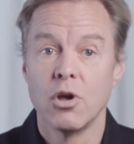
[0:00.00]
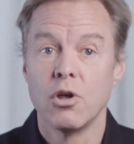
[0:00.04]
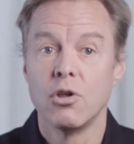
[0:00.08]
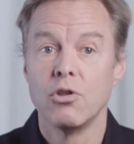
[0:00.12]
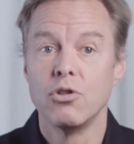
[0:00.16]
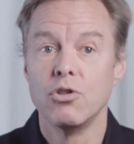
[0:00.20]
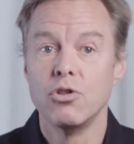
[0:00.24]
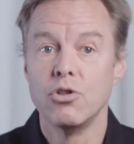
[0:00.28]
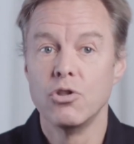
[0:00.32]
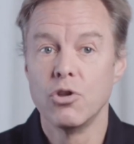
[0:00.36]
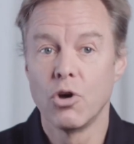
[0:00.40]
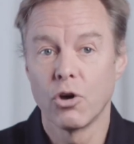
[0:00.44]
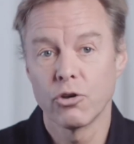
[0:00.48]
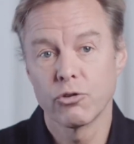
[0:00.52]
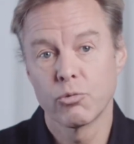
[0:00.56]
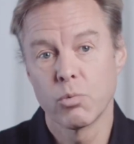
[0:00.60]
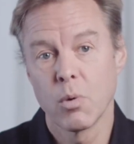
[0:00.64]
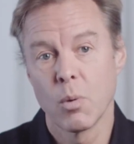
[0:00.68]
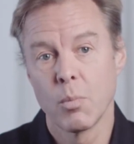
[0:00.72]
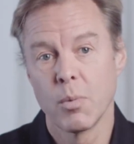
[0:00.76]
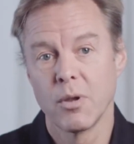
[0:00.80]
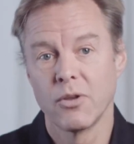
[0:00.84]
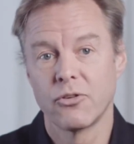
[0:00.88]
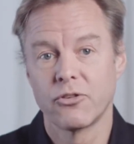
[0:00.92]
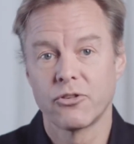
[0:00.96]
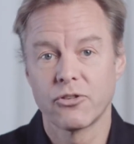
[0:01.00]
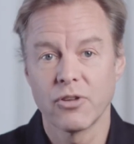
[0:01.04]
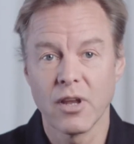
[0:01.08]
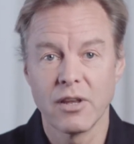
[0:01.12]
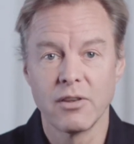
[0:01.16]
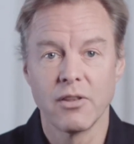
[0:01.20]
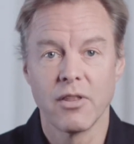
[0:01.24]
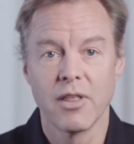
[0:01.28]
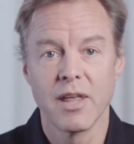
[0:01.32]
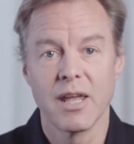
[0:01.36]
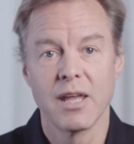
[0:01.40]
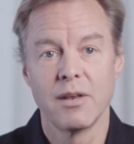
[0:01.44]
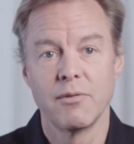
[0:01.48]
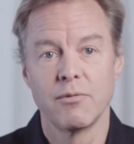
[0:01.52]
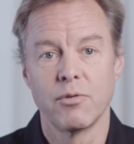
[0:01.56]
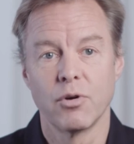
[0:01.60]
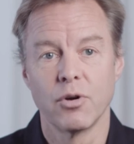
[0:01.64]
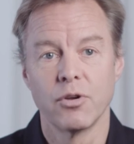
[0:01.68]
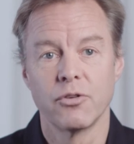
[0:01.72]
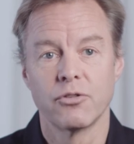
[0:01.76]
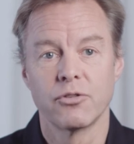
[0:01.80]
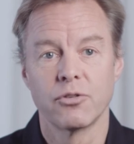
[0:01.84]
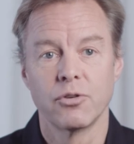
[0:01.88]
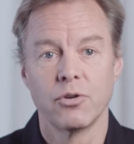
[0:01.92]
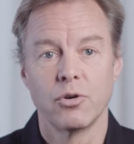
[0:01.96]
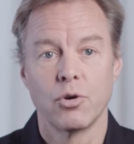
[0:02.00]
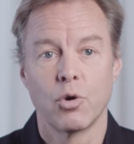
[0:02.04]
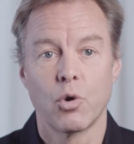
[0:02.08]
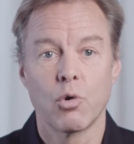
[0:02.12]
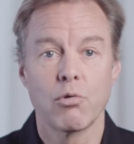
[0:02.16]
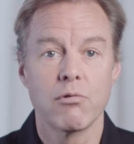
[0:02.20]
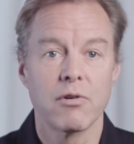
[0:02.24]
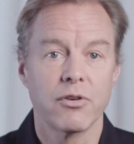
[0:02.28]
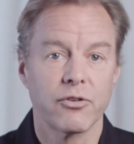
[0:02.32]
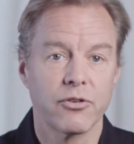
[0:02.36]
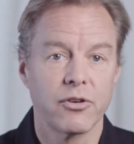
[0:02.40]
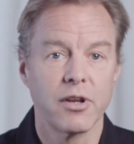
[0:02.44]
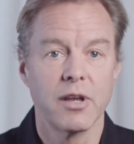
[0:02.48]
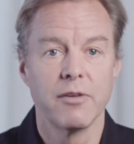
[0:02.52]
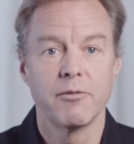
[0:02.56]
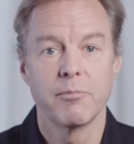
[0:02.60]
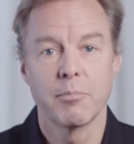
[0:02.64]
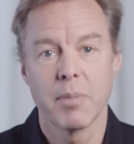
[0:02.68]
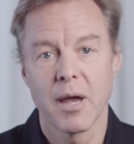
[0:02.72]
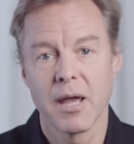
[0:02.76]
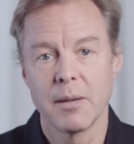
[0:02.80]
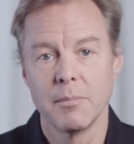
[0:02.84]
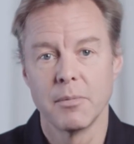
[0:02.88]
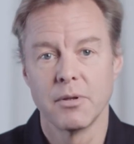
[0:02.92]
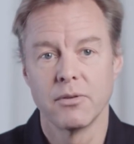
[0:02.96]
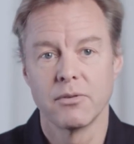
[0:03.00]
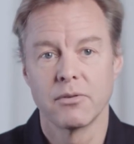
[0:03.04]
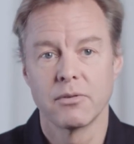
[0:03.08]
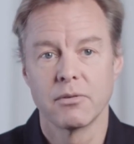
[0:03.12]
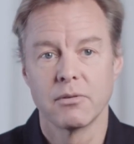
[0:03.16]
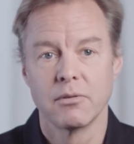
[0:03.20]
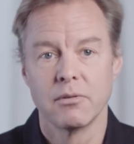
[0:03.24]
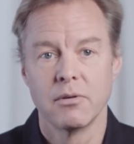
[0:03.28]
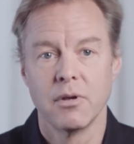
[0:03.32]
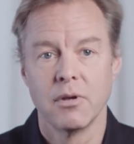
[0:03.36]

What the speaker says: not when we send the invoice or receive payment.